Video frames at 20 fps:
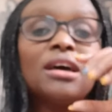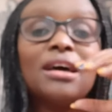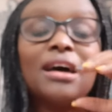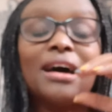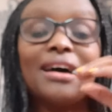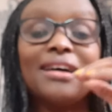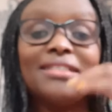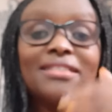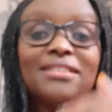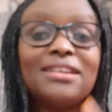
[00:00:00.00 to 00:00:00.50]

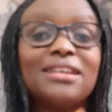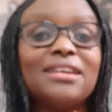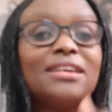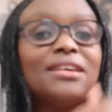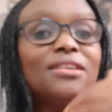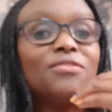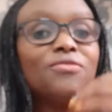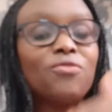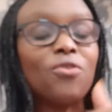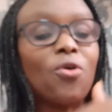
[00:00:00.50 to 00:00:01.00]
uh,
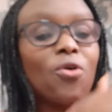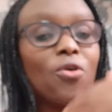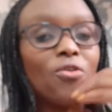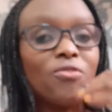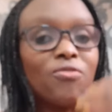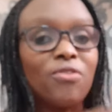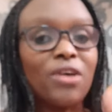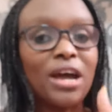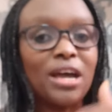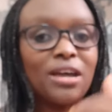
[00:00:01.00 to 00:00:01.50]
three, four,
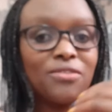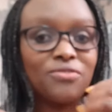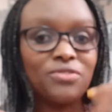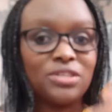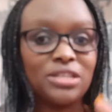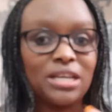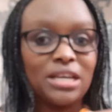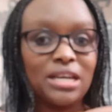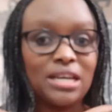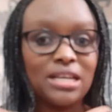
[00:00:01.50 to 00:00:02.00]
five
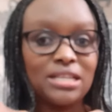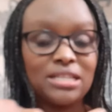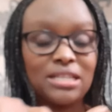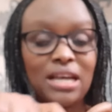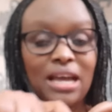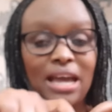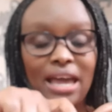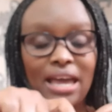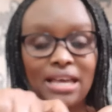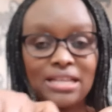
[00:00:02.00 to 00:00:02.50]
days
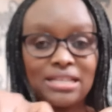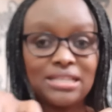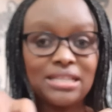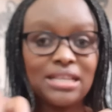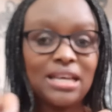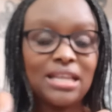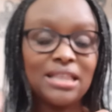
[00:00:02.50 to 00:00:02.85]
as